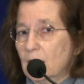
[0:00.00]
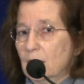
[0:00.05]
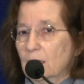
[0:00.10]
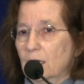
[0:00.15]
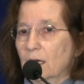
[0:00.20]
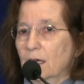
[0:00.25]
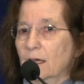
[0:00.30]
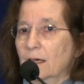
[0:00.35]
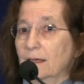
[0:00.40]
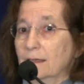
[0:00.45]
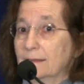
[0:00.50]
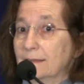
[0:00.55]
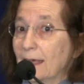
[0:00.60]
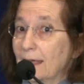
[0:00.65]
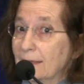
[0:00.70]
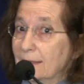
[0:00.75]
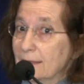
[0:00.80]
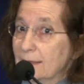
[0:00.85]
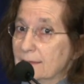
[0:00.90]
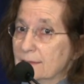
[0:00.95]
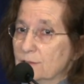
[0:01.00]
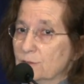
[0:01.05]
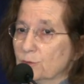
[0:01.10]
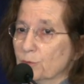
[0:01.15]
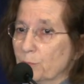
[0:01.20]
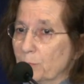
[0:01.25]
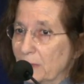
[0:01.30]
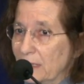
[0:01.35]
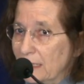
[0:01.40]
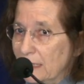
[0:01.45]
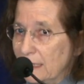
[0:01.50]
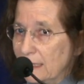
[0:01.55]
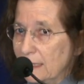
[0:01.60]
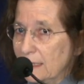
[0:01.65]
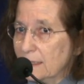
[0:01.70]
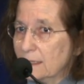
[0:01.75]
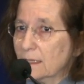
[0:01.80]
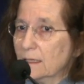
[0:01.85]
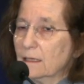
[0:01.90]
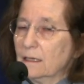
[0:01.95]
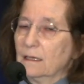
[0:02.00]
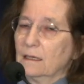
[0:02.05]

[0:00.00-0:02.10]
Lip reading: tendency to bleed,